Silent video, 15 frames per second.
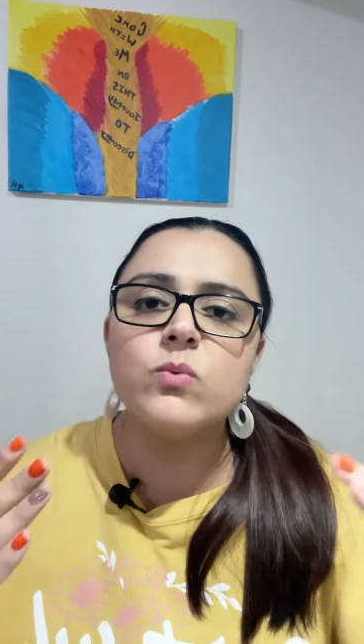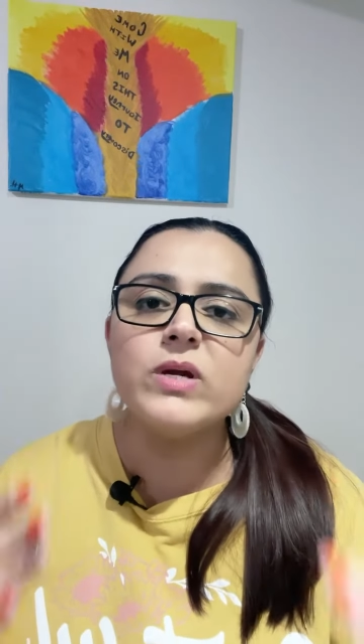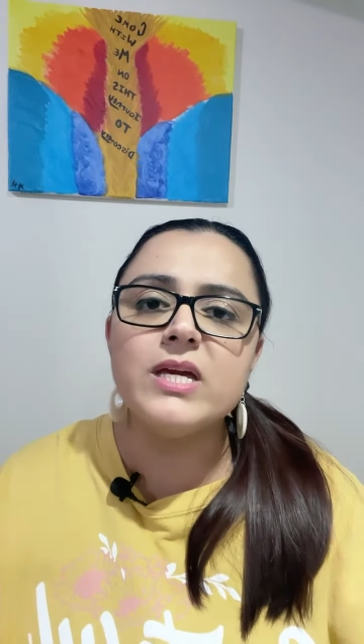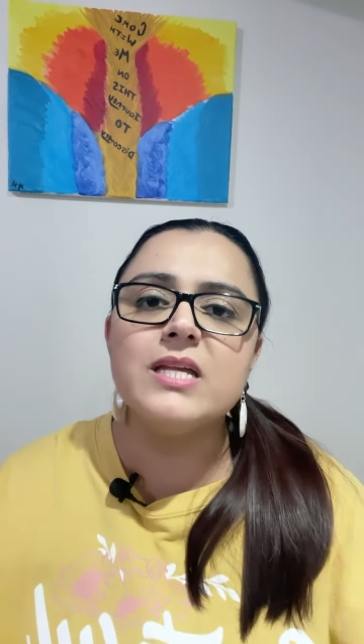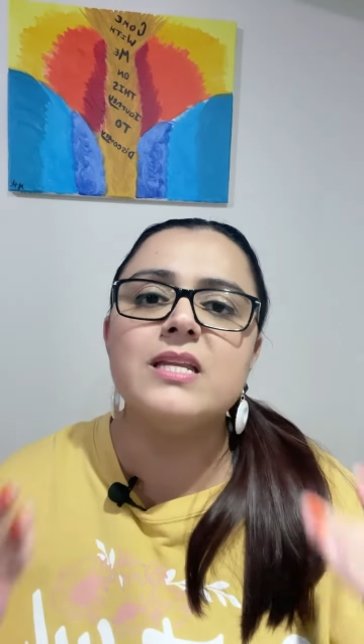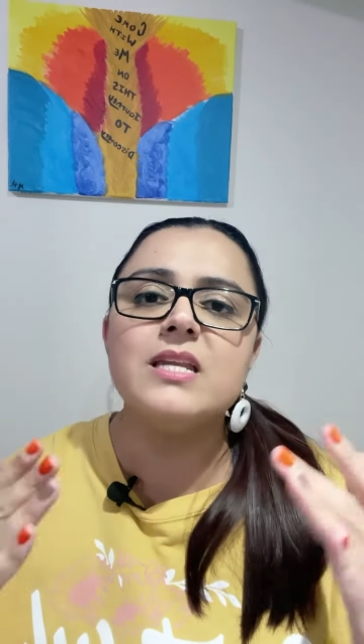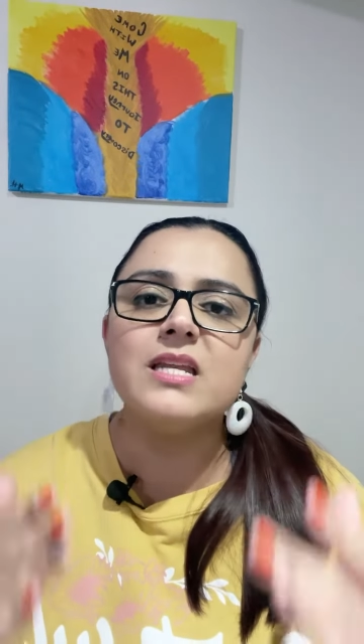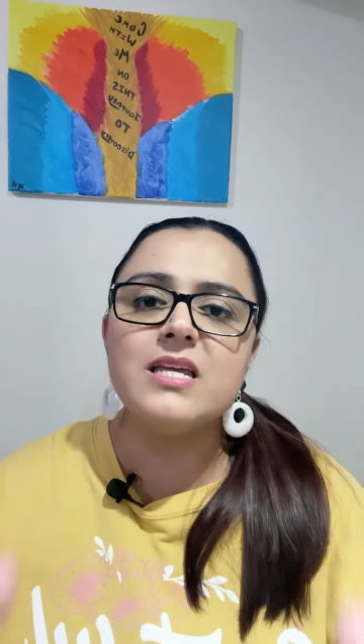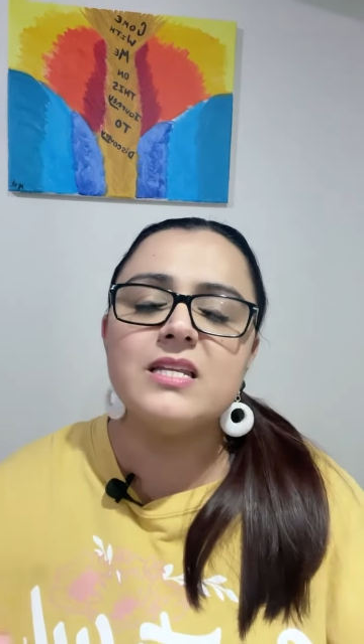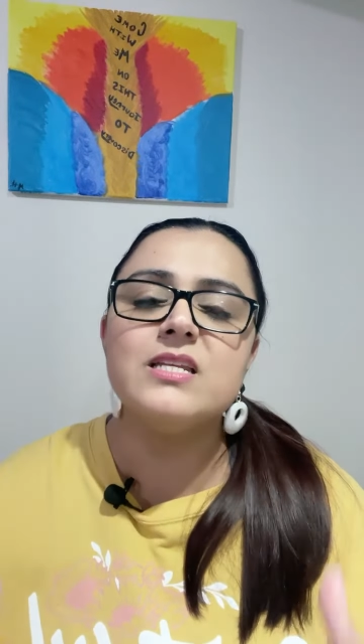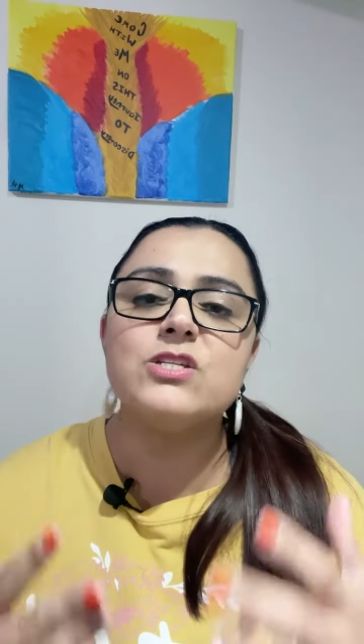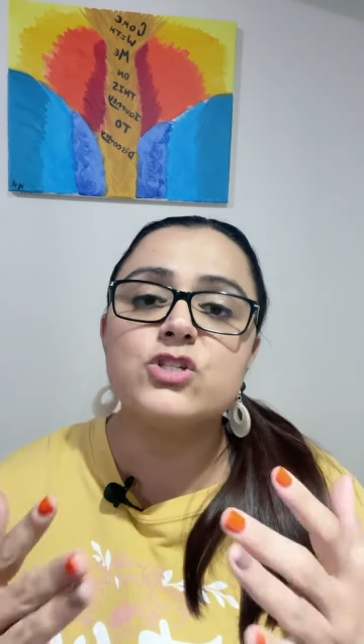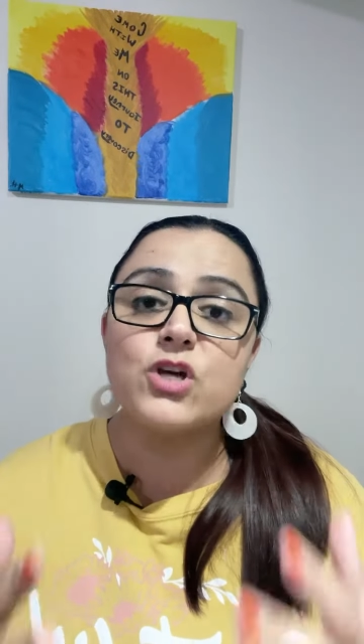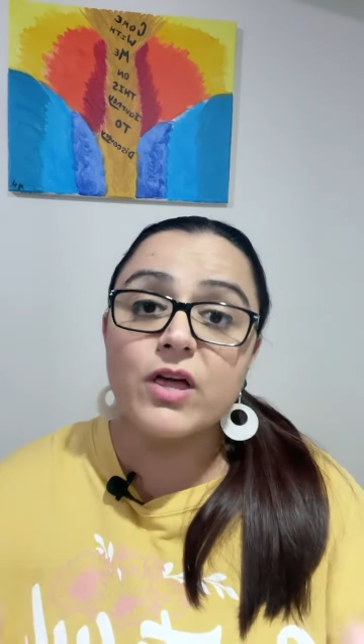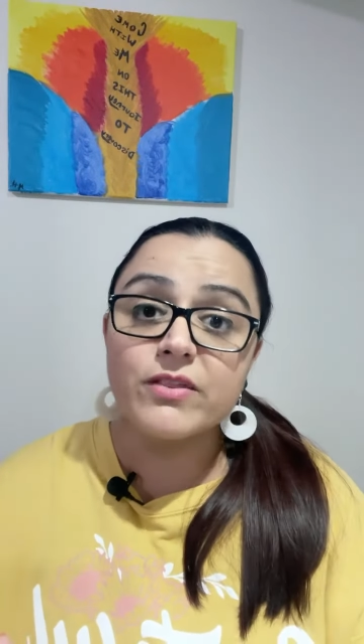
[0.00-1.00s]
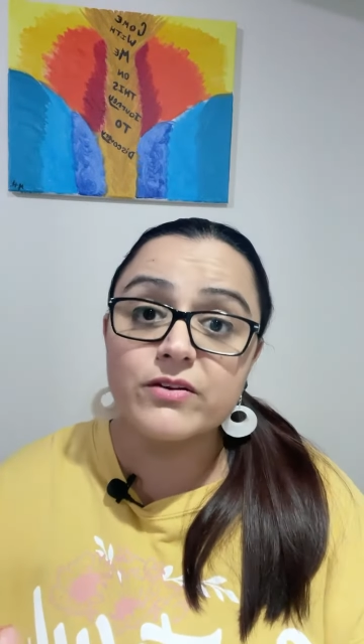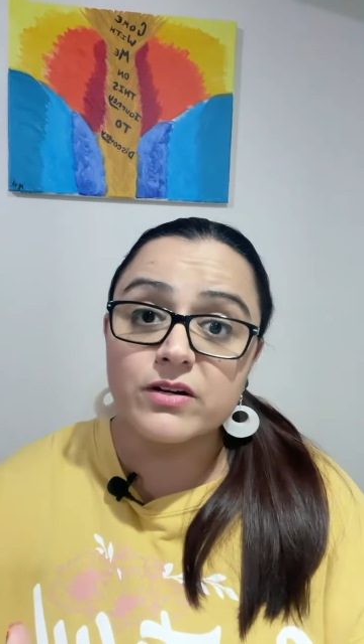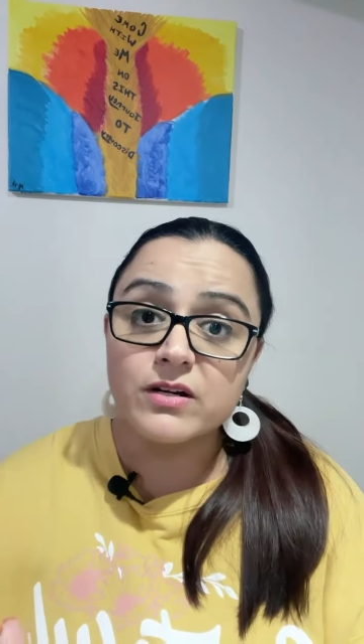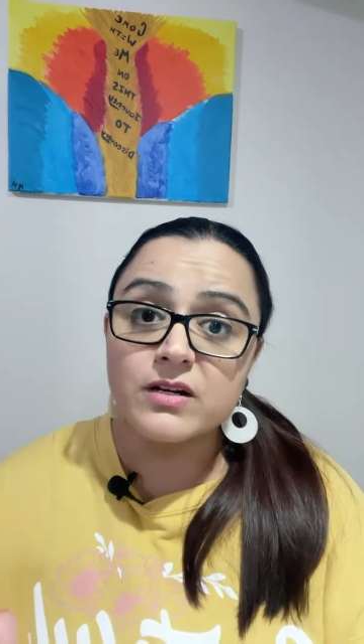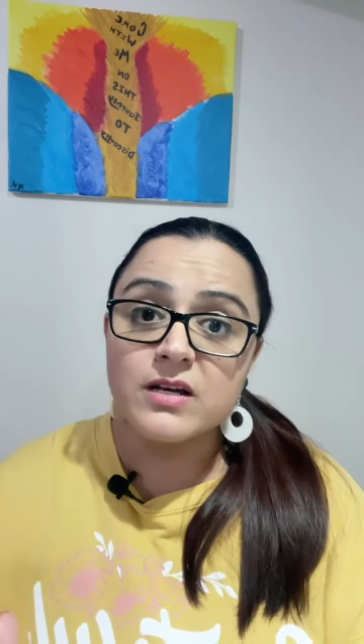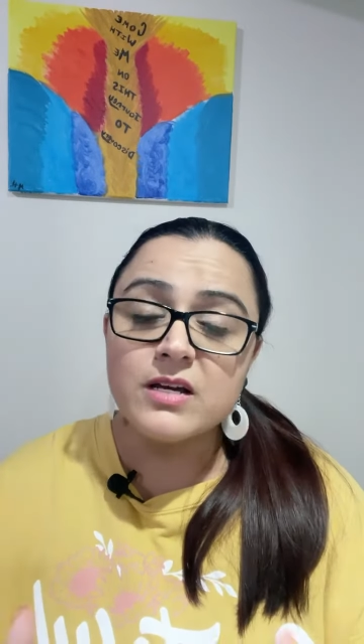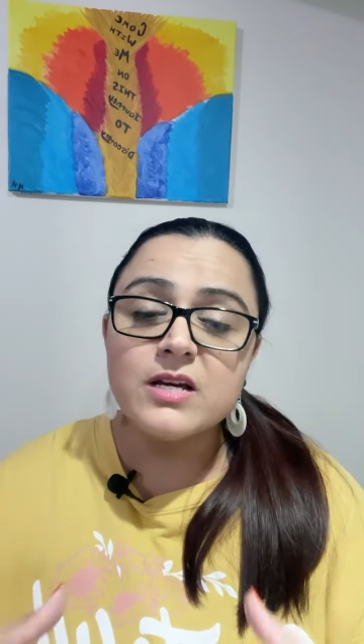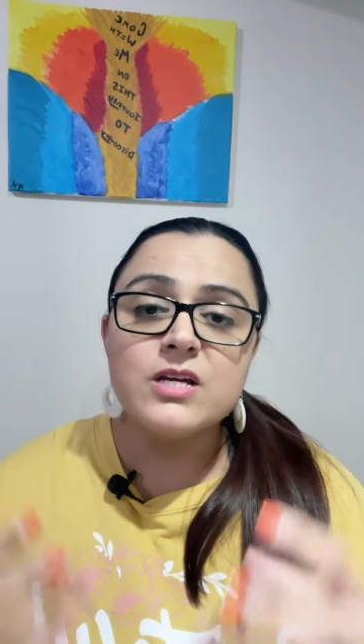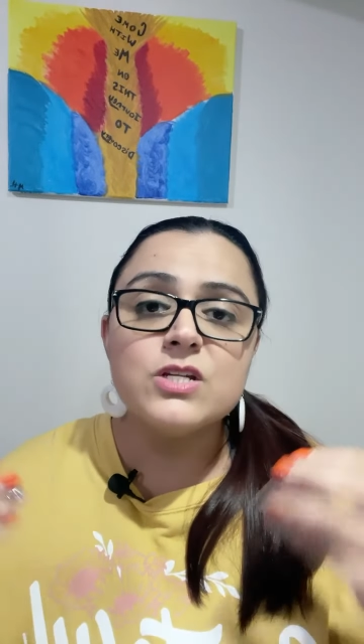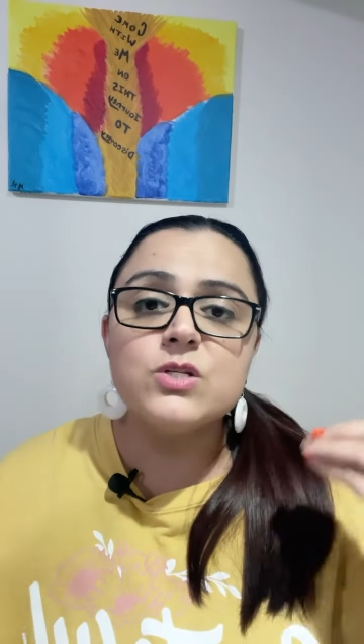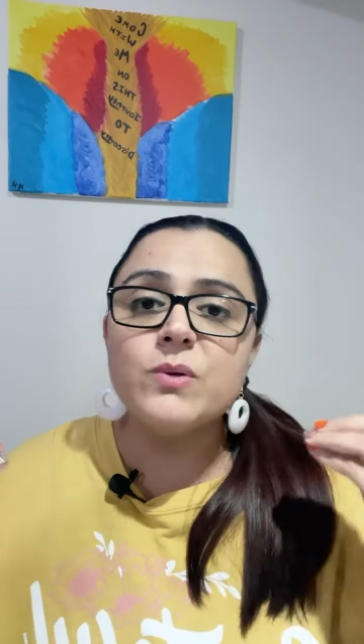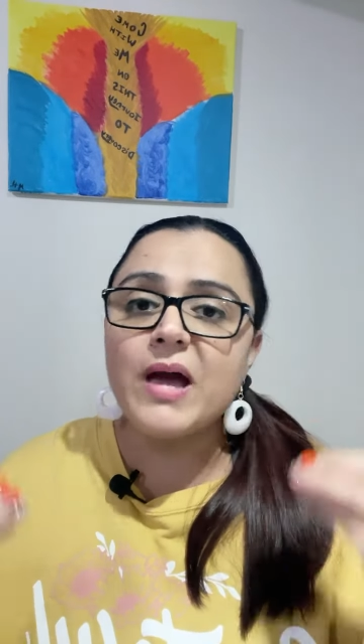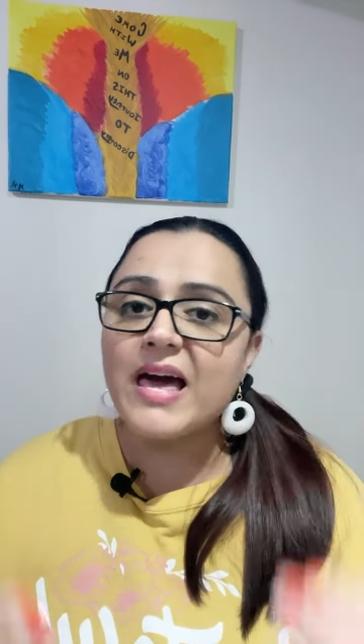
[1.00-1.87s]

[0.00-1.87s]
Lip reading: We need each other to